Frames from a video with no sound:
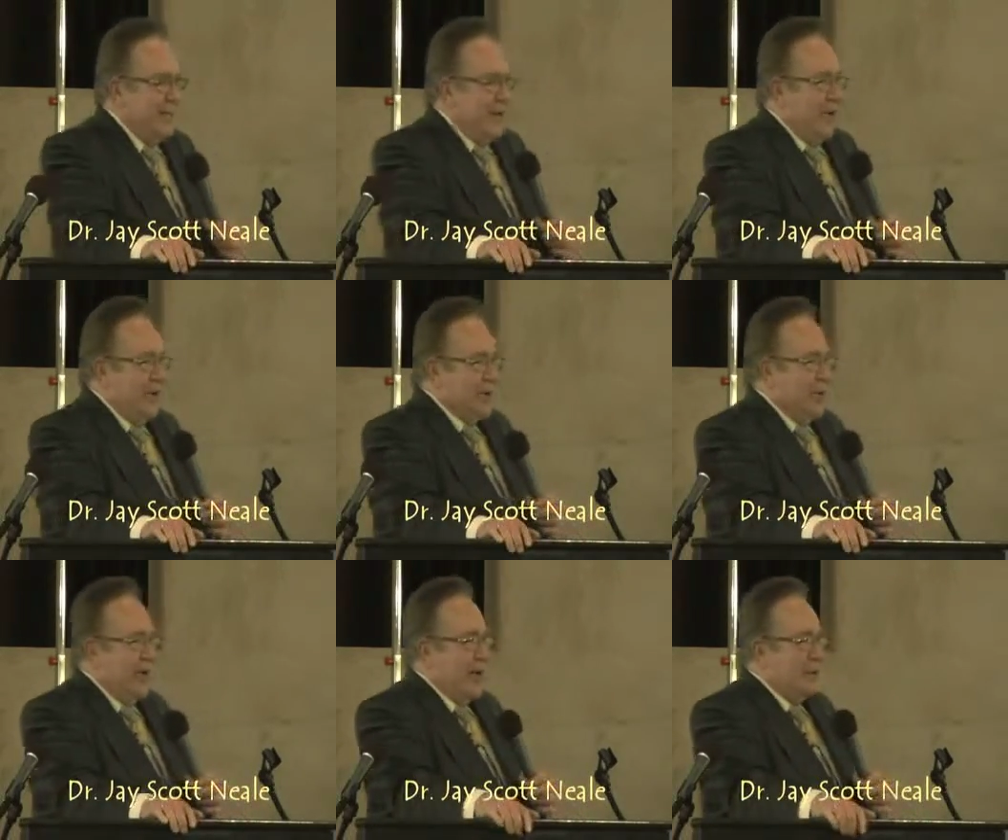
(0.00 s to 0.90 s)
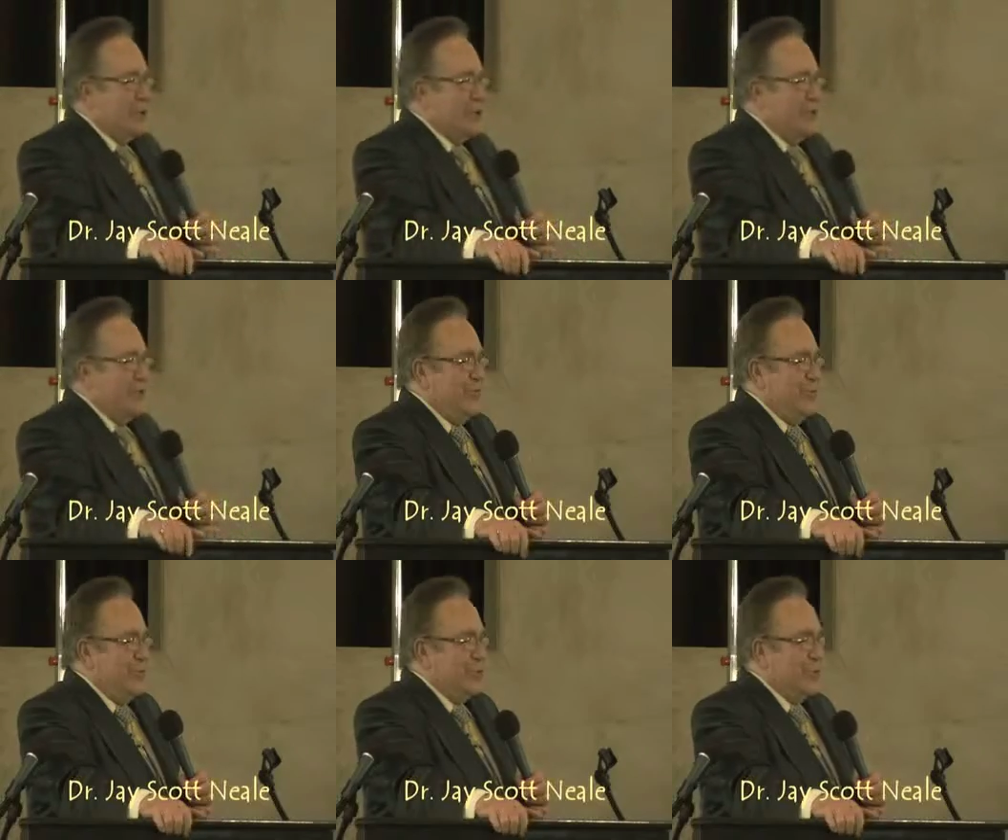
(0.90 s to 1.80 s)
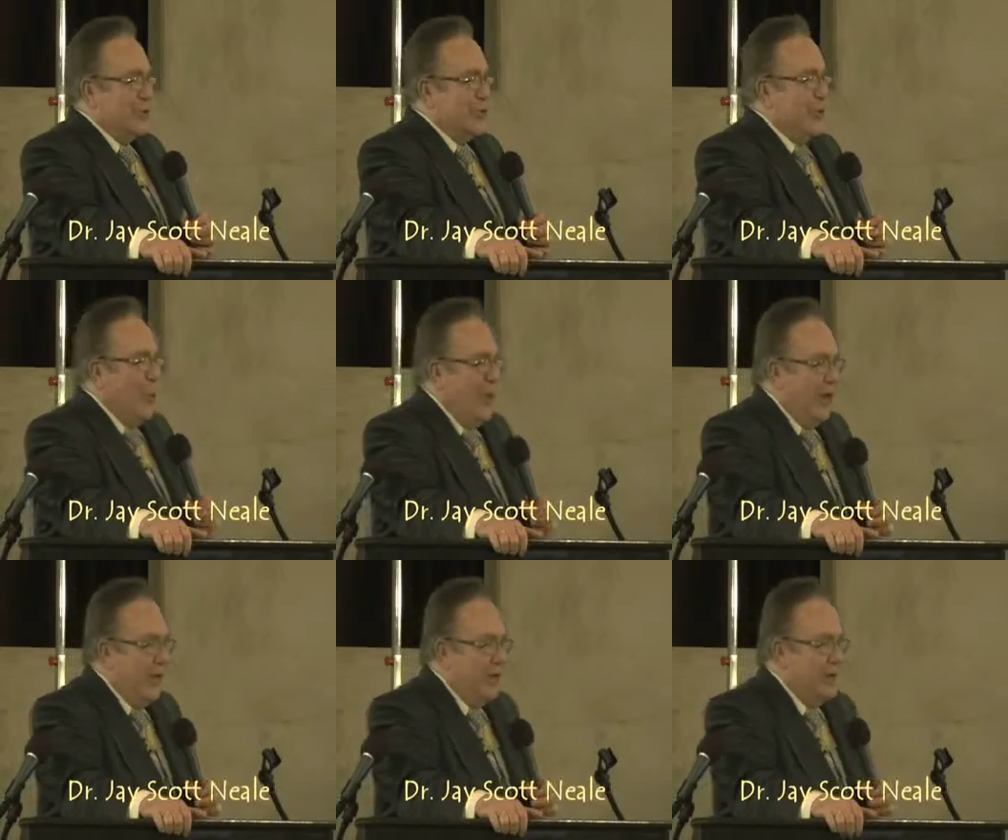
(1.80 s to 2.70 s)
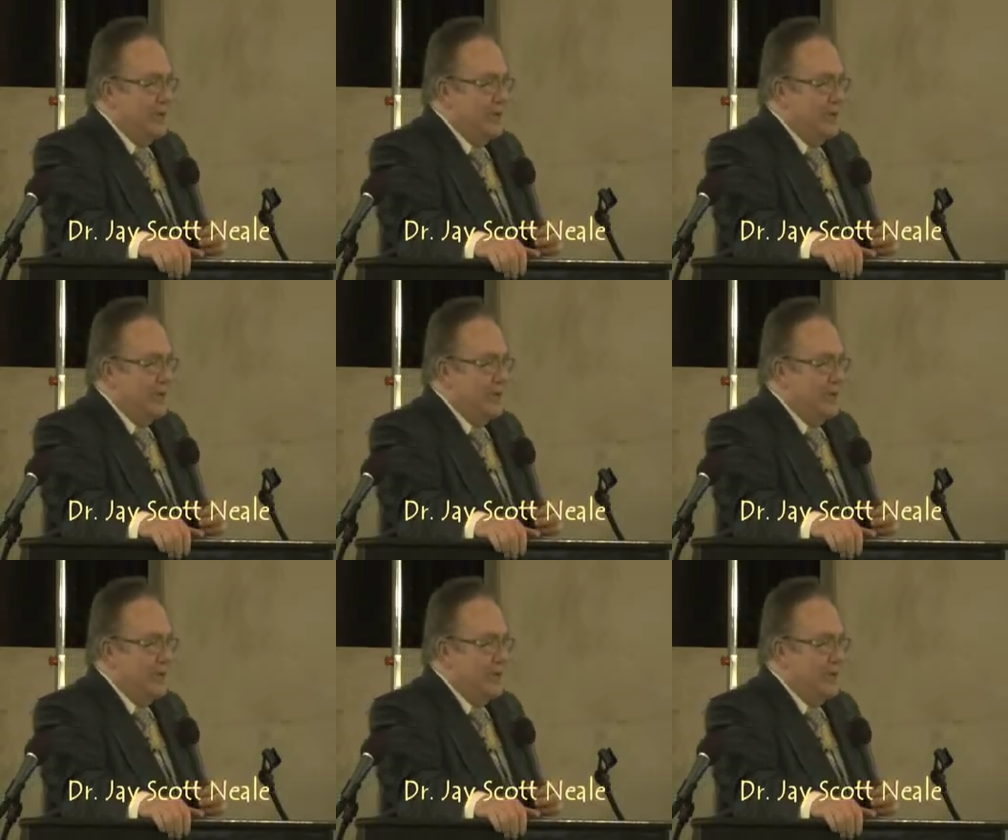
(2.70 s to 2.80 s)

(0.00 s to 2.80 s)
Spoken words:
Everyone say, what I'm searching for, I'm searching with.